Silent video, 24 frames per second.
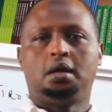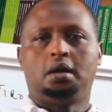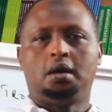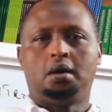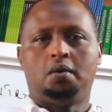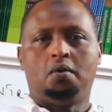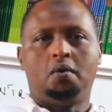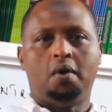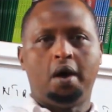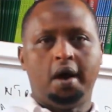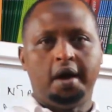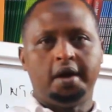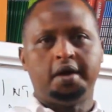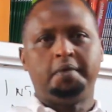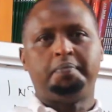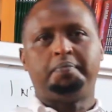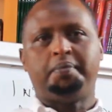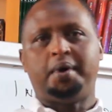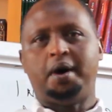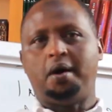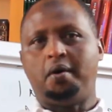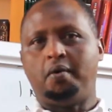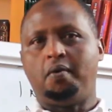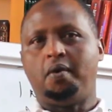word
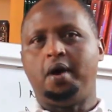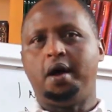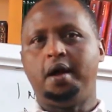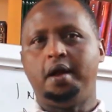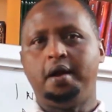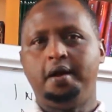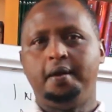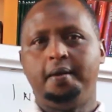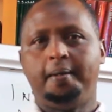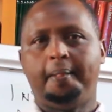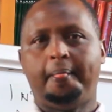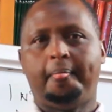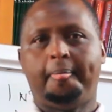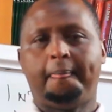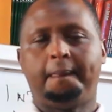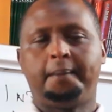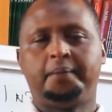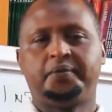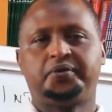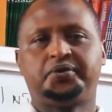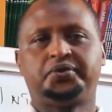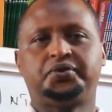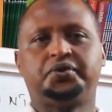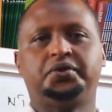per word.
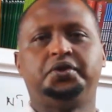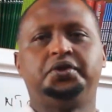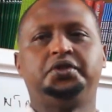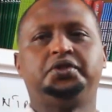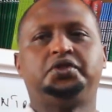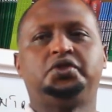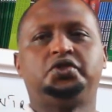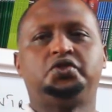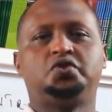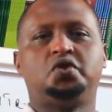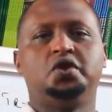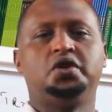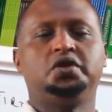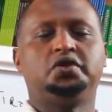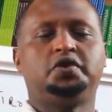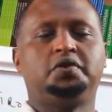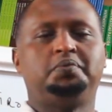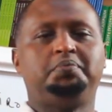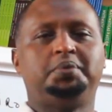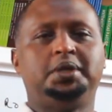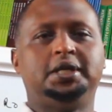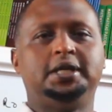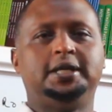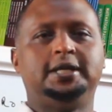So it is going to
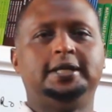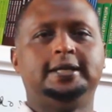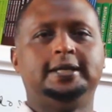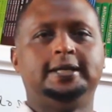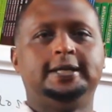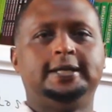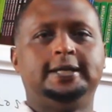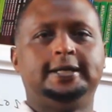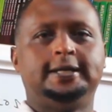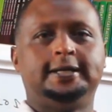be